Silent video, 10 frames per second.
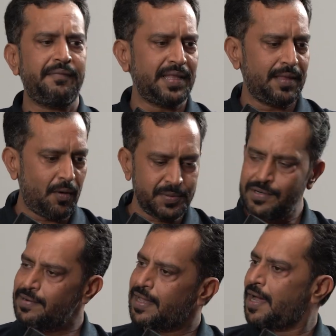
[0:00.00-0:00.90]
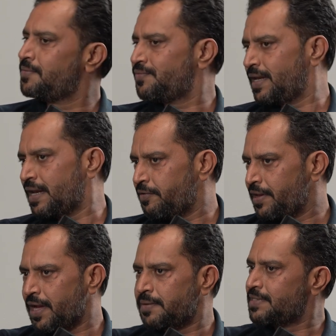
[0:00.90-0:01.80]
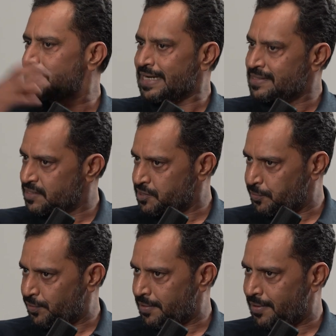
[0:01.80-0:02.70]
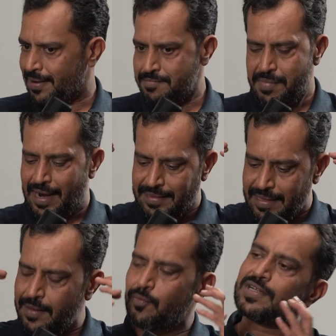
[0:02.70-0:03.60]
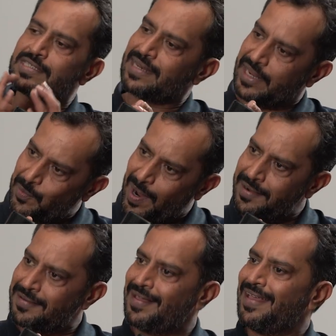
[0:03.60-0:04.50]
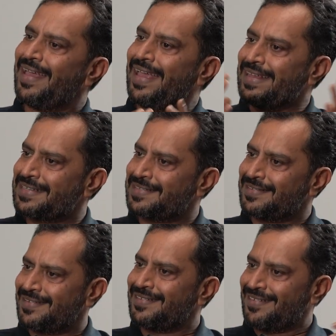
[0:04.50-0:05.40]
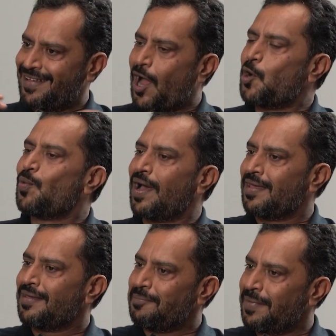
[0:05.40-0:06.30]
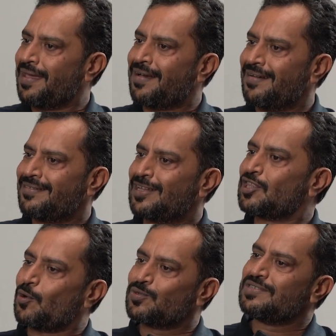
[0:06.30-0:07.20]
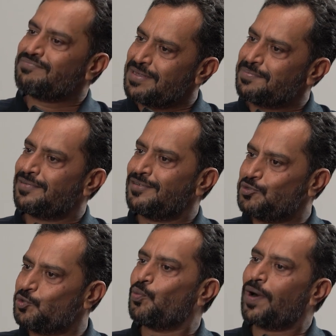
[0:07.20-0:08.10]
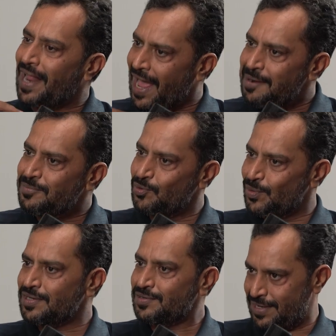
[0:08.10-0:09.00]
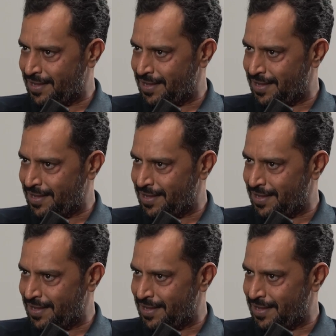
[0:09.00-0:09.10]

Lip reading: When the opportunity comes, when inquiry comes, it gets distributed. But I think what's required is, how do I make 1,000 people do what I'm doing today?